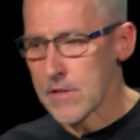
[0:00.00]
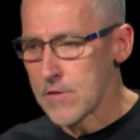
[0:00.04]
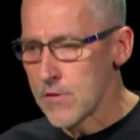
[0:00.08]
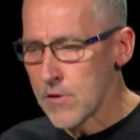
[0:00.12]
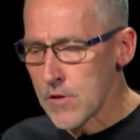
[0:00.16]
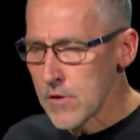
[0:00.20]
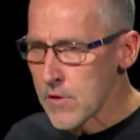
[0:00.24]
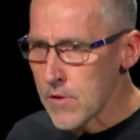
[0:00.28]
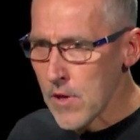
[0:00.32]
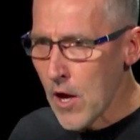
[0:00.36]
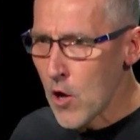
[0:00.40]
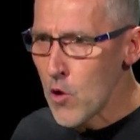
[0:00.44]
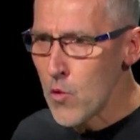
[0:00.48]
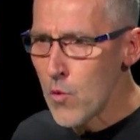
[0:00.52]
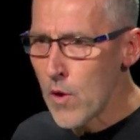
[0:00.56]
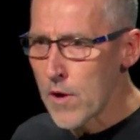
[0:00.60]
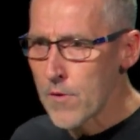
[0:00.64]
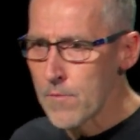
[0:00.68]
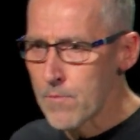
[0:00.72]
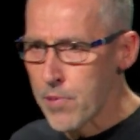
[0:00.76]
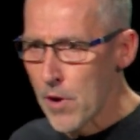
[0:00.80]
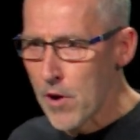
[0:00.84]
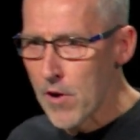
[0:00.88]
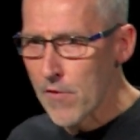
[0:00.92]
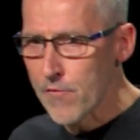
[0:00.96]
is, no
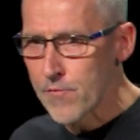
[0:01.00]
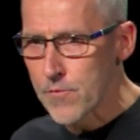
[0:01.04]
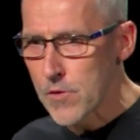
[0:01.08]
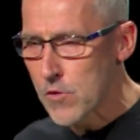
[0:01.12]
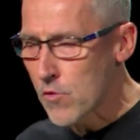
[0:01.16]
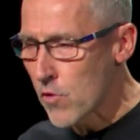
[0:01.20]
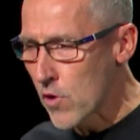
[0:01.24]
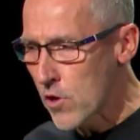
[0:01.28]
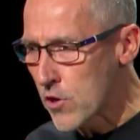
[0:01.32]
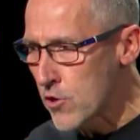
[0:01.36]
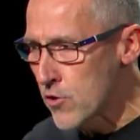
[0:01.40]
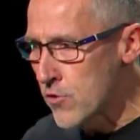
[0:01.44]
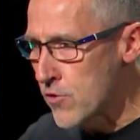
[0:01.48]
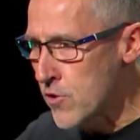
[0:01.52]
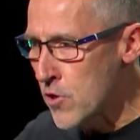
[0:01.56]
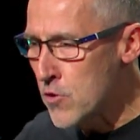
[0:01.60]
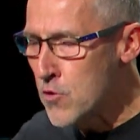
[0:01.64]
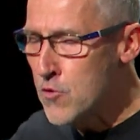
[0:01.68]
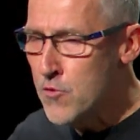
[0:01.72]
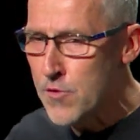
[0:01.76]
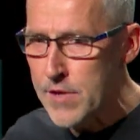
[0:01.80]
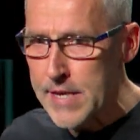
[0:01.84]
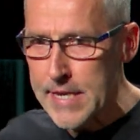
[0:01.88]
one apart from the Christ could do